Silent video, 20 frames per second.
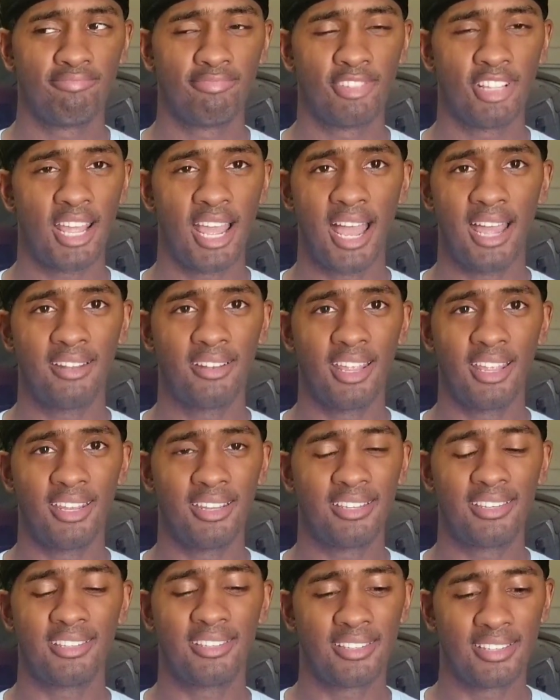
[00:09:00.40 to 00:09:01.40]

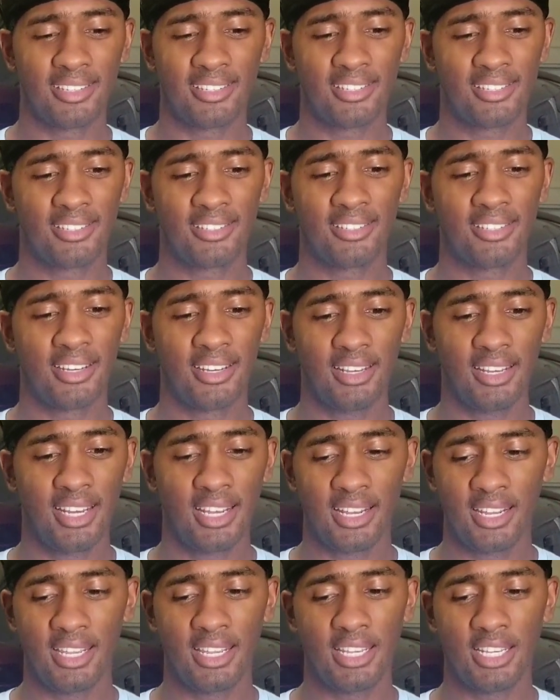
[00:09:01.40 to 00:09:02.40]
it's
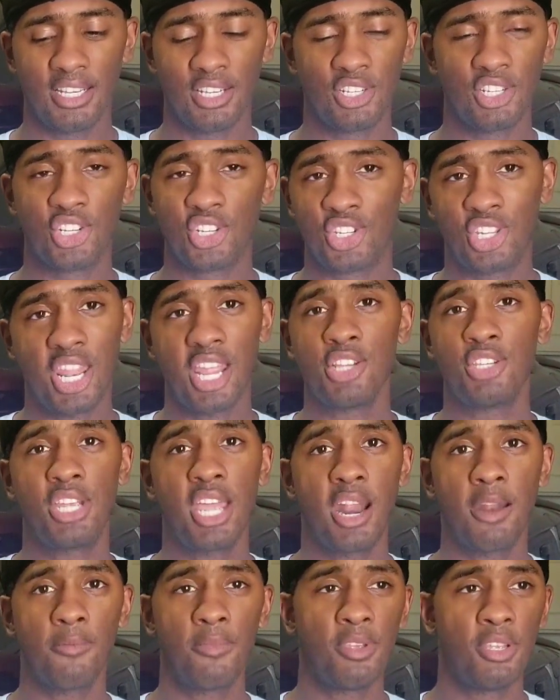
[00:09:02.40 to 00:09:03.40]
just things you
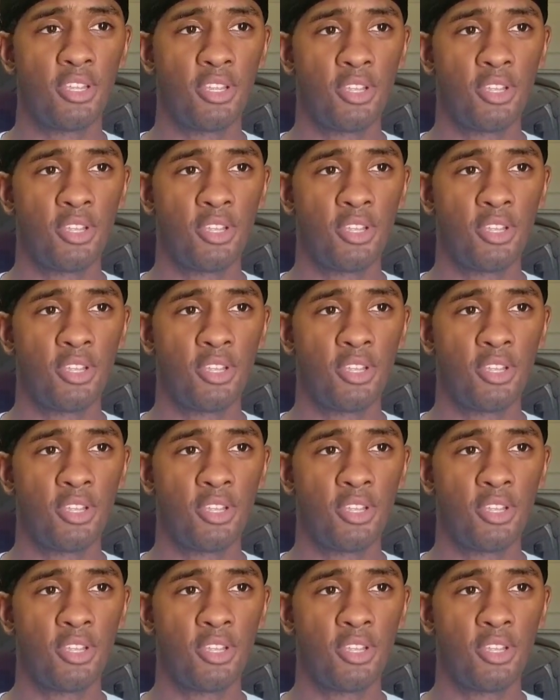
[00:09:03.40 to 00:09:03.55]
gotta